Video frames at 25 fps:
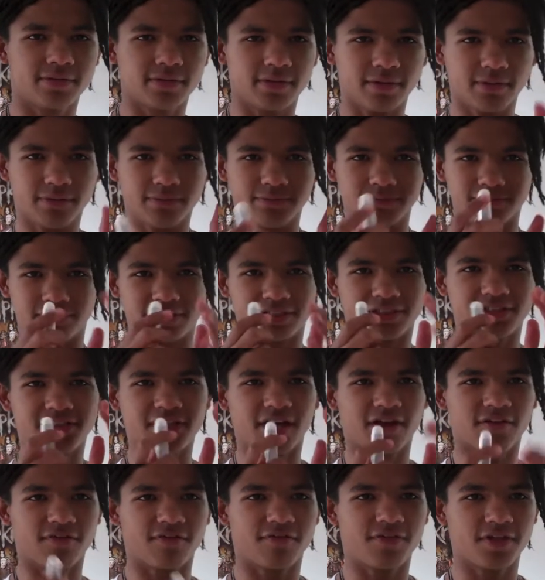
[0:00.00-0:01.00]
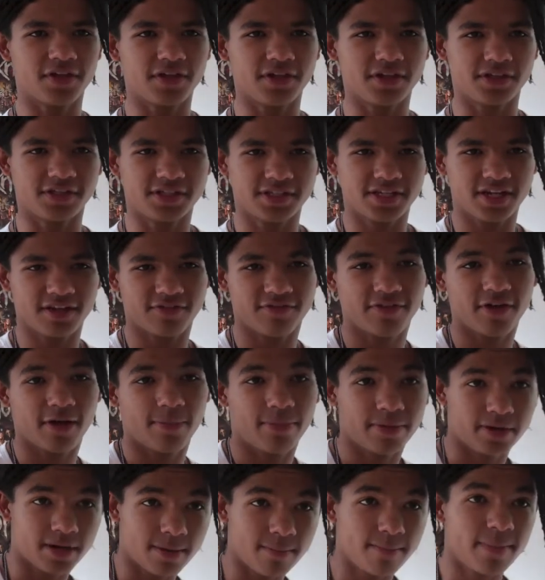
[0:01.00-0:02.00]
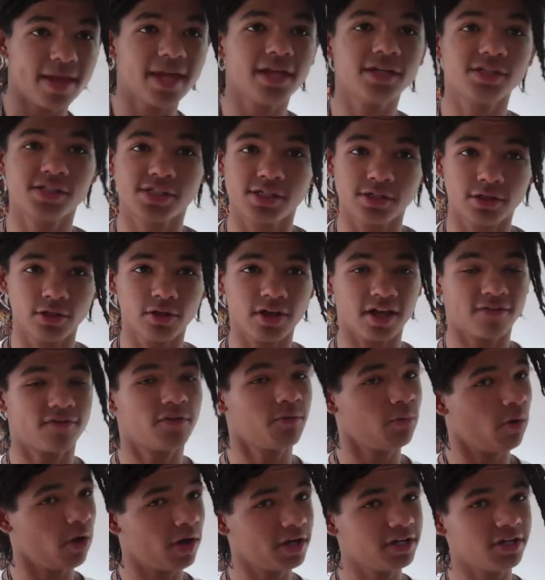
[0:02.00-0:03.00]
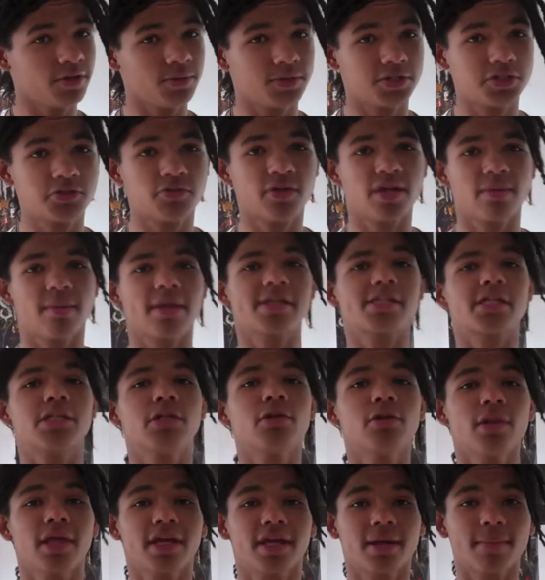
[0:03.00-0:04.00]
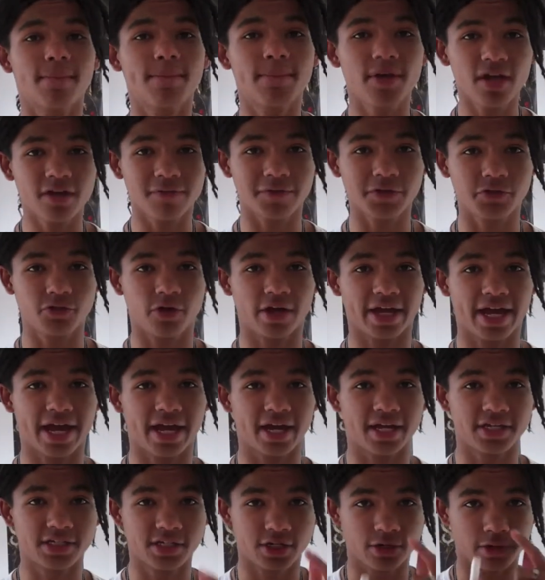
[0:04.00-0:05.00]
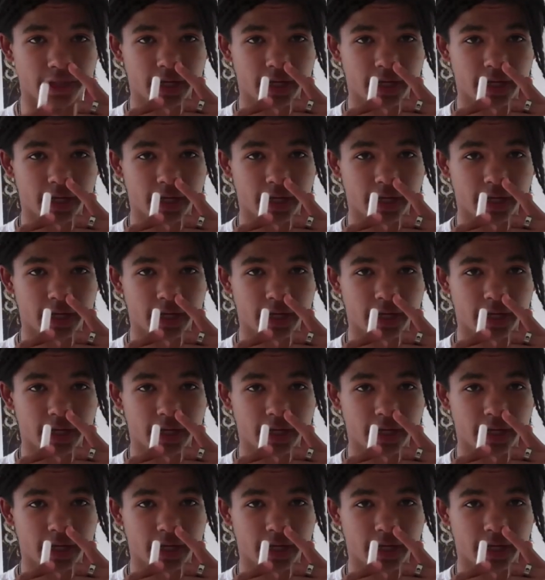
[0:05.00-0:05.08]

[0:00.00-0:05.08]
um, stuff that you sniff up, and it makes you look, if you're walking down the street, makes you look like a bit of a drug addict, you know,